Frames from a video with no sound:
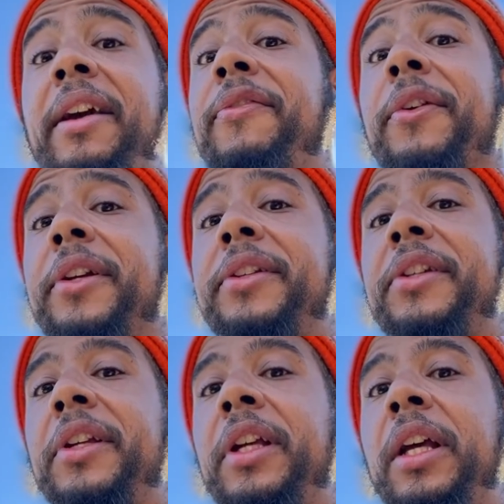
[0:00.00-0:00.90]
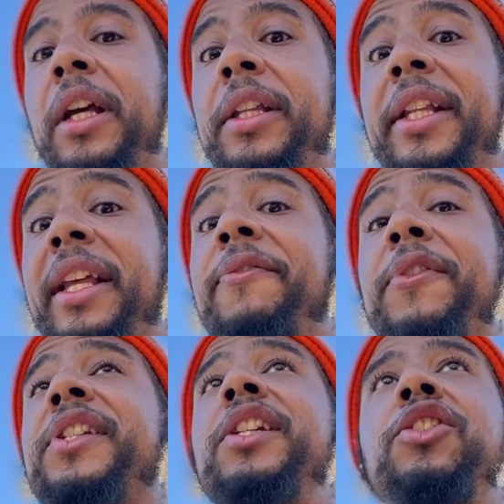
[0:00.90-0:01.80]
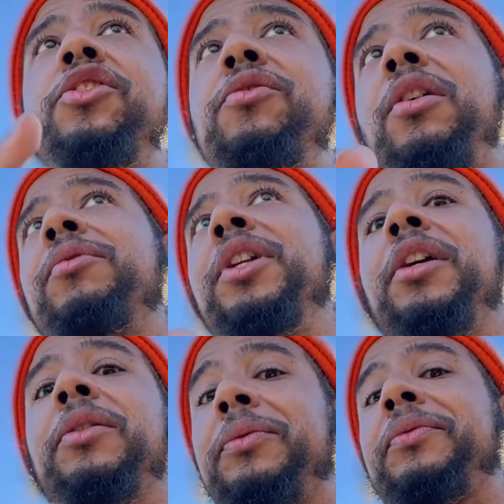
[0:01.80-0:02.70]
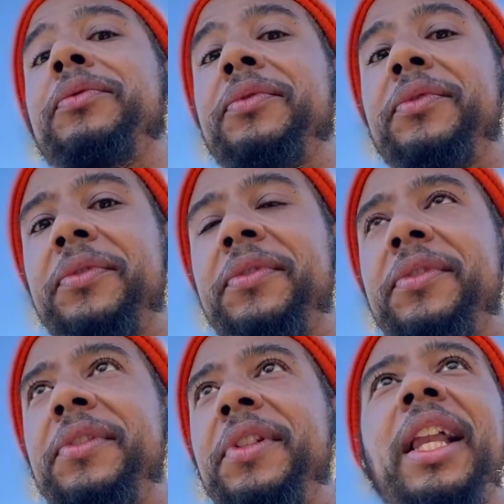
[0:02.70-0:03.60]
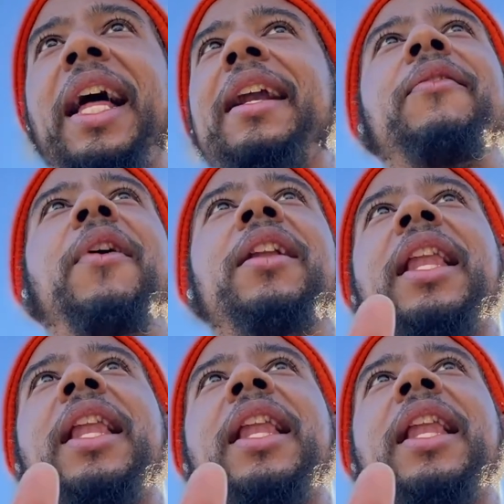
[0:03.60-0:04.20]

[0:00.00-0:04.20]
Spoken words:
the difference. The difference is you don't know. A lot